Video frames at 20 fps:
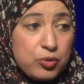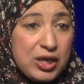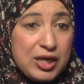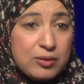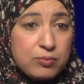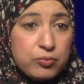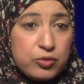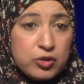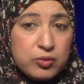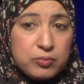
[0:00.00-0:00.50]

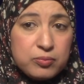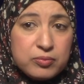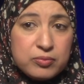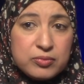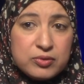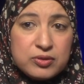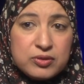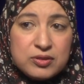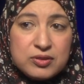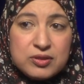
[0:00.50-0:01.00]
problem,
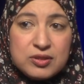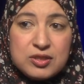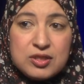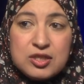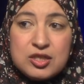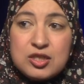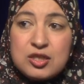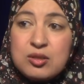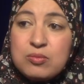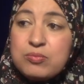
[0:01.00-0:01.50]

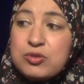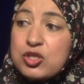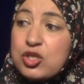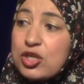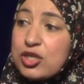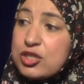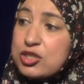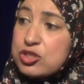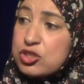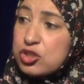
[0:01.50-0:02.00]

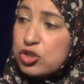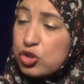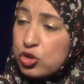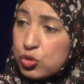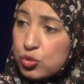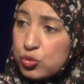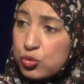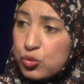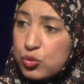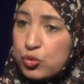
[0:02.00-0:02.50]
because you,